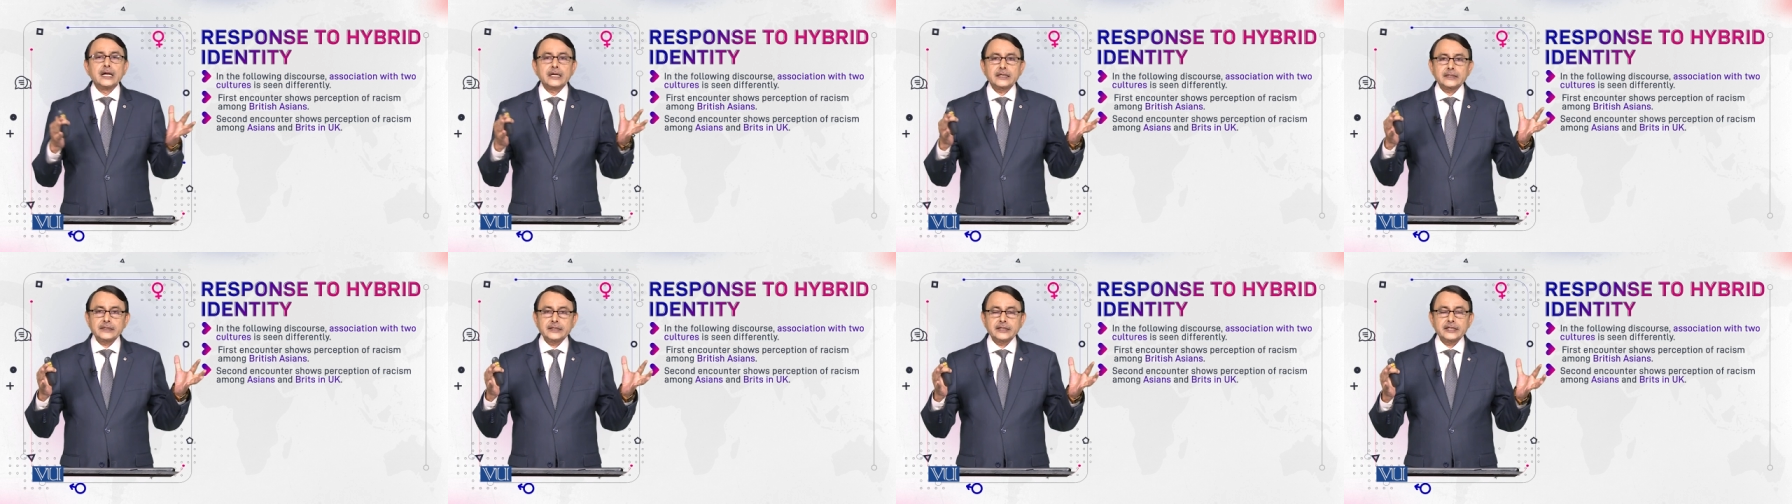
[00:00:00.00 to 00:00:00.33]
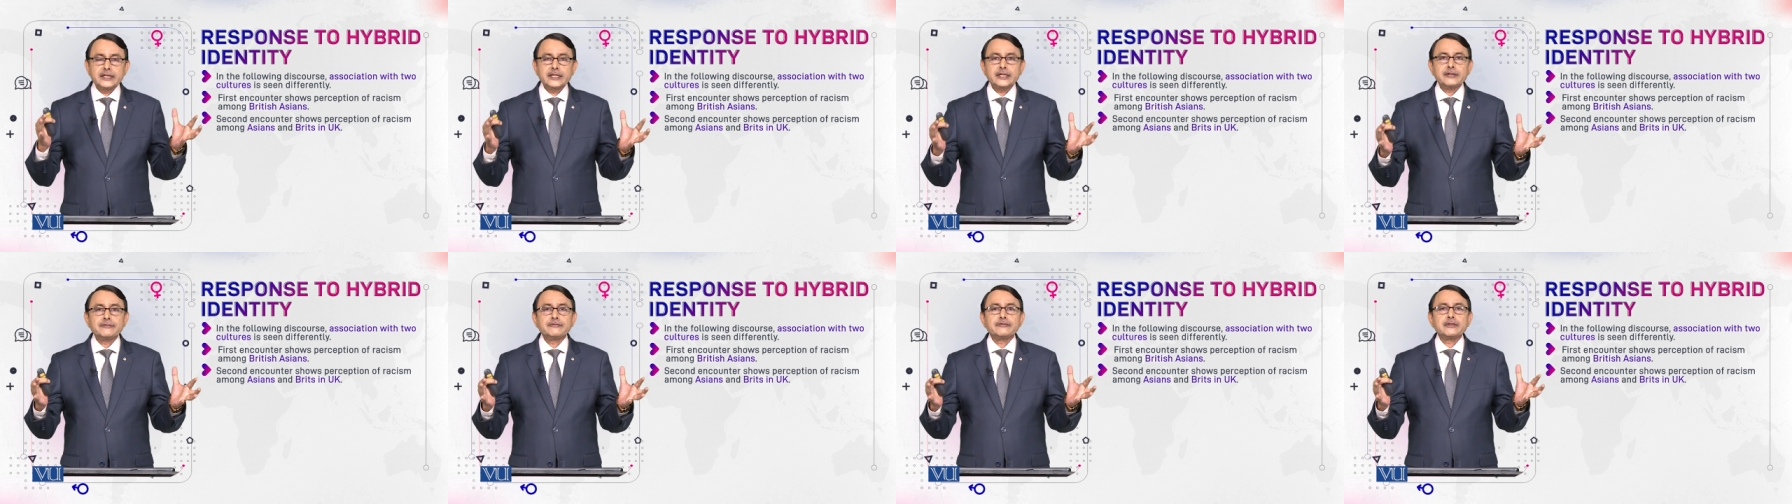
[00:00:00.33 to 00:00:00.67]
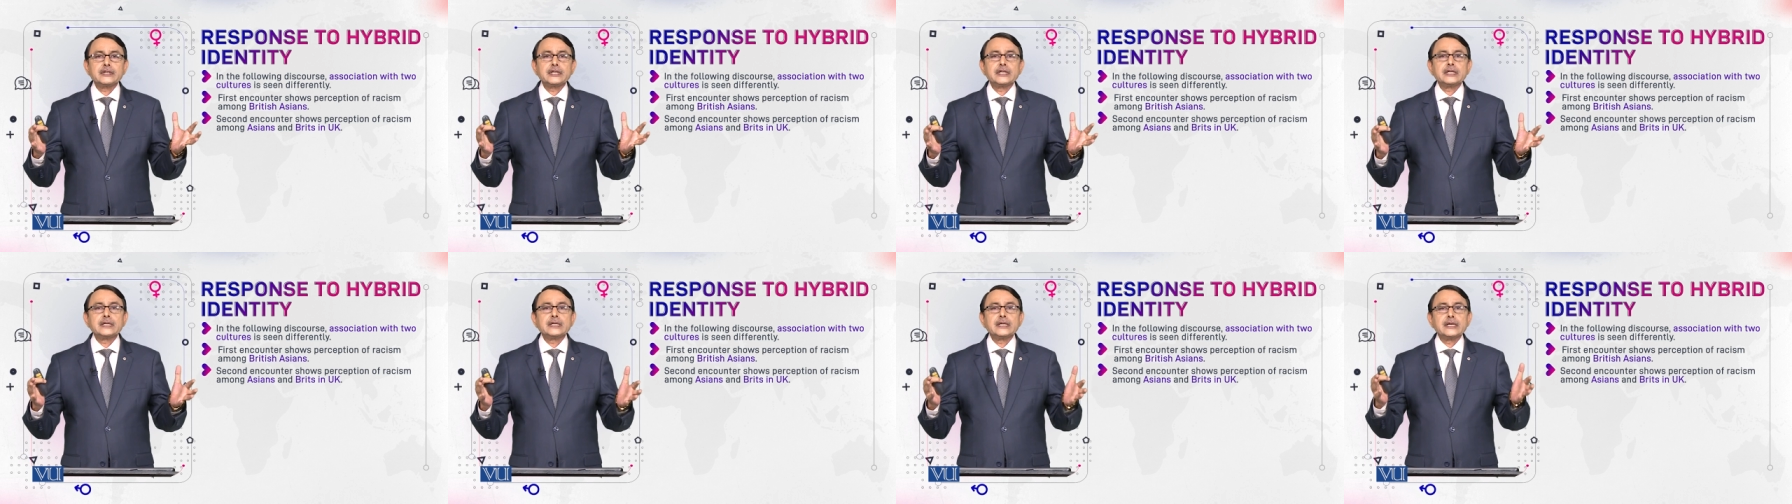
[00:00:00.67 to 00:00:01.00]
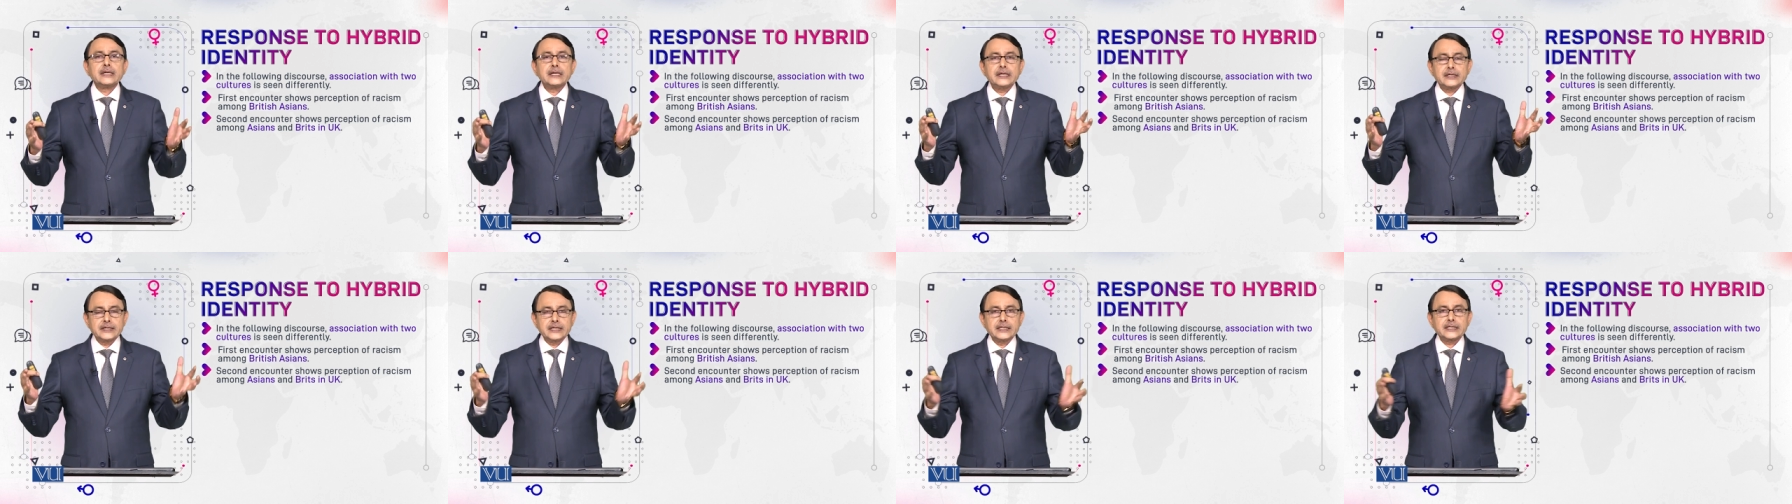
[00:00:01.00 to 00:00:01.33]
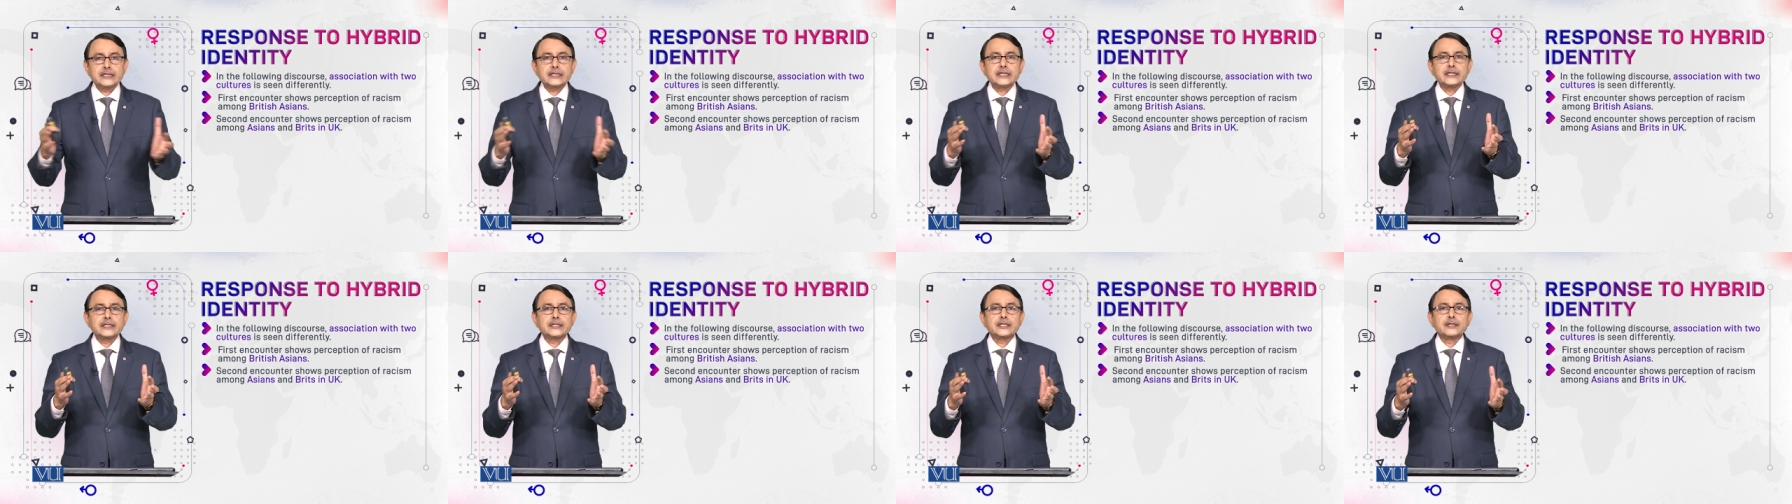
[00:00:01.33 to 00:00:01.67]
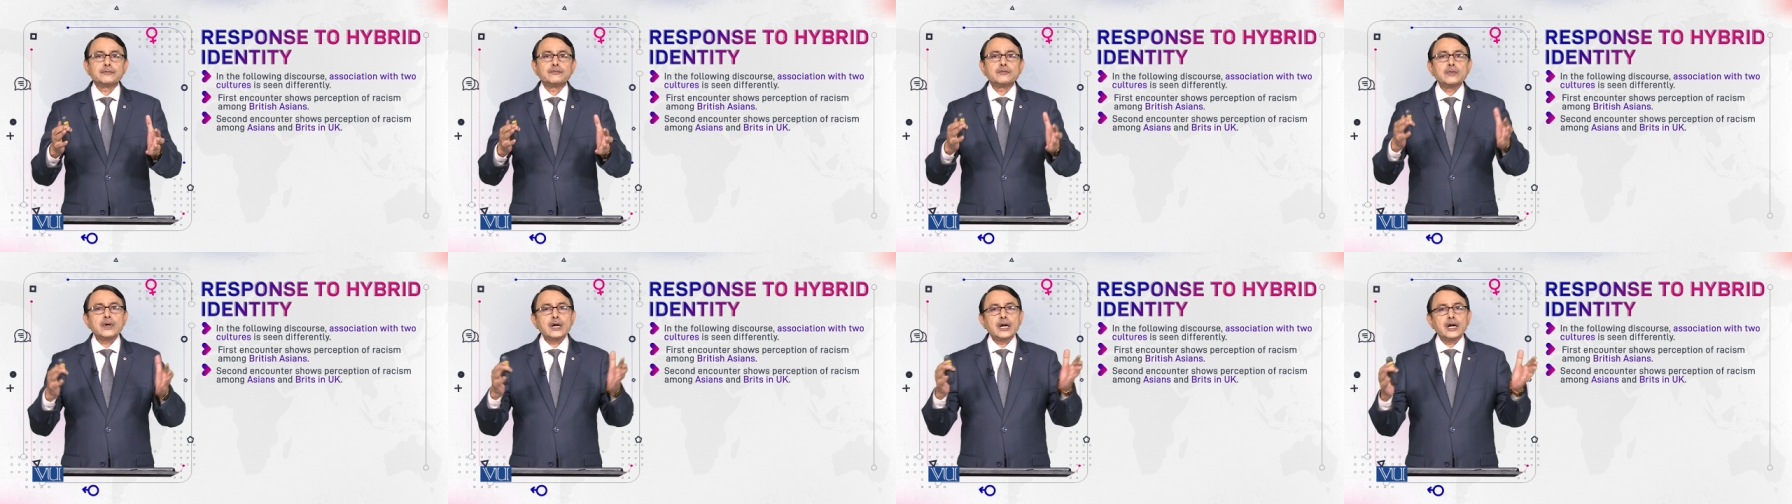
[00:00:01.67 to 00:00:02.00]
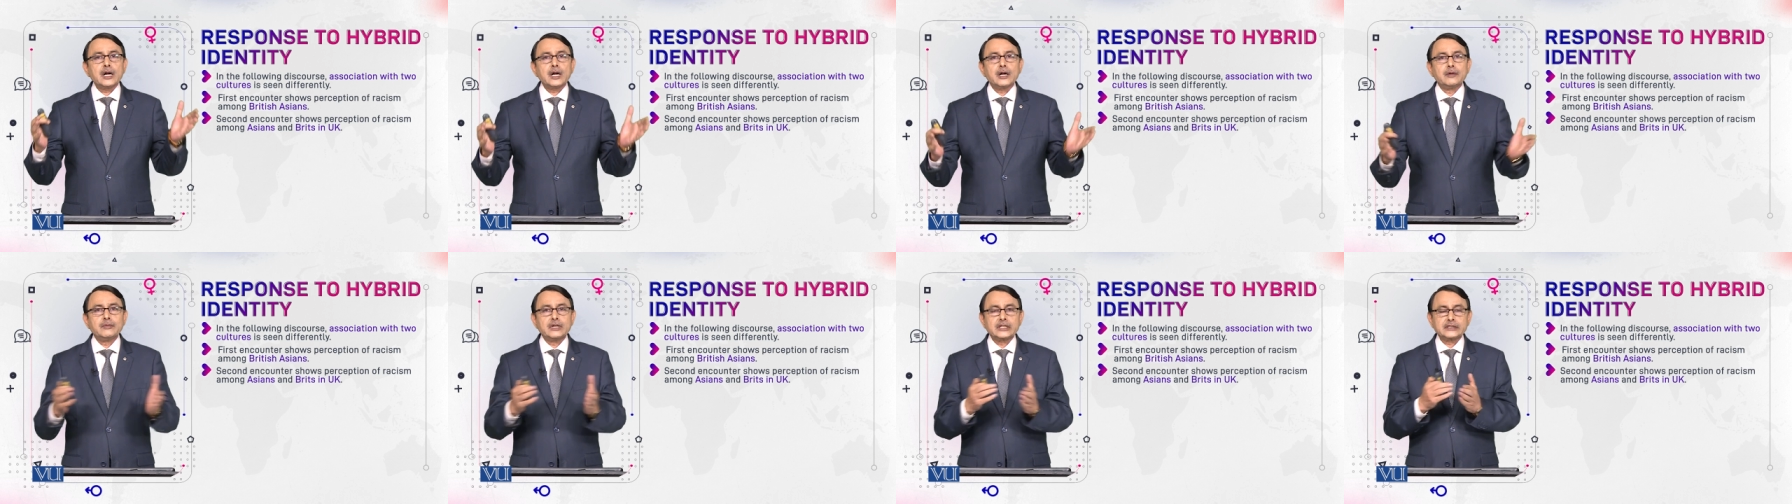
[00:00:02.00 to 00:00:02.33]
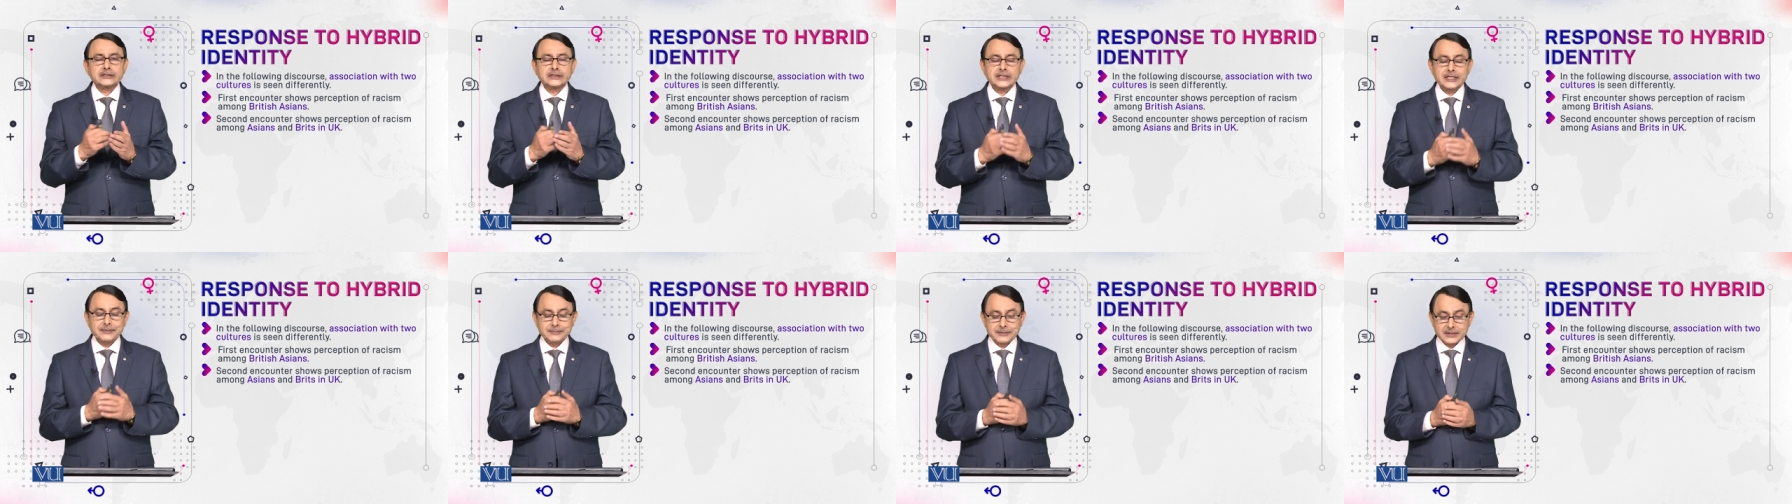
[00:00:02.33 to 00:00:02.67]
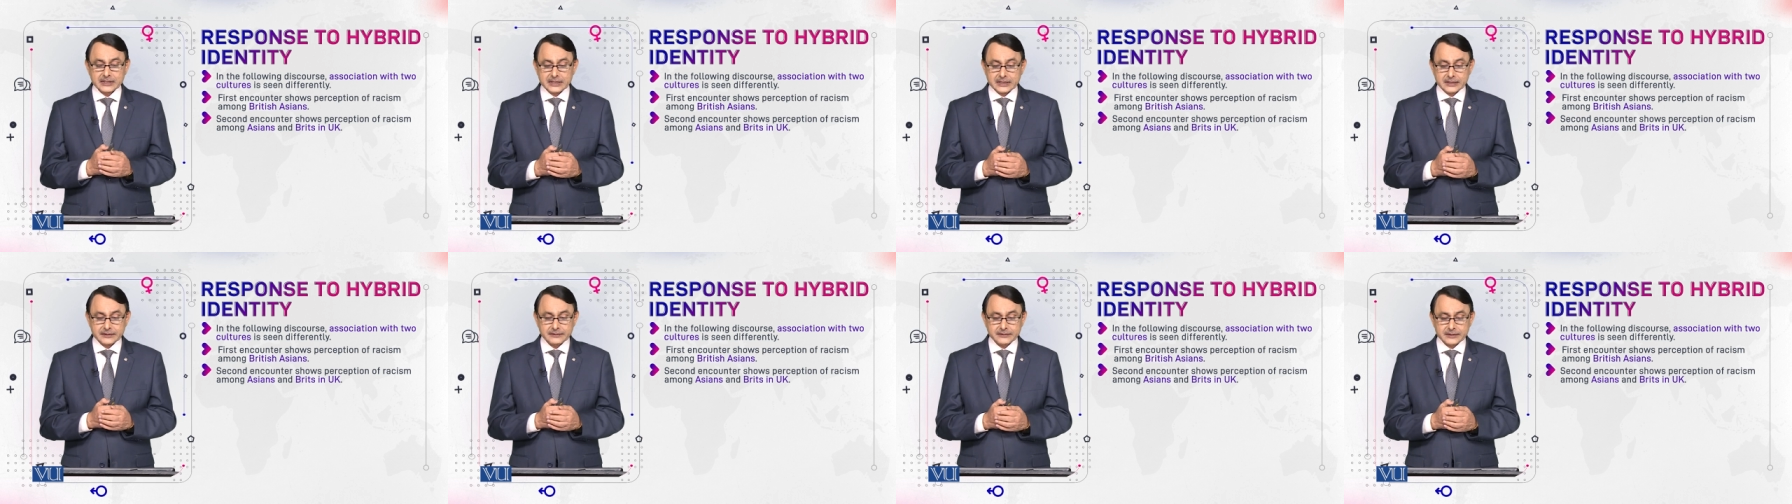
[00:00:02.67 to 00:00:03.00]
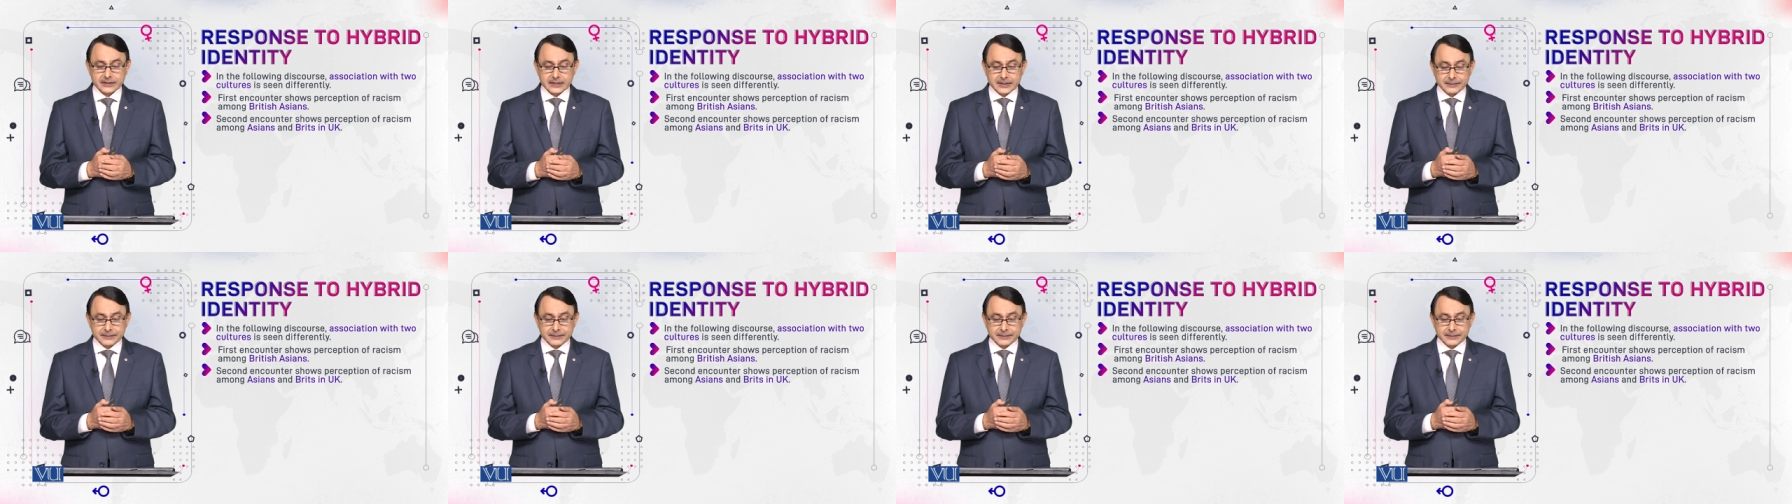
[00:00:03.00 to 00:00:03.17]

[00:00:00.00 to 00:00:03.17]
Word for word: they feel racism among themselves.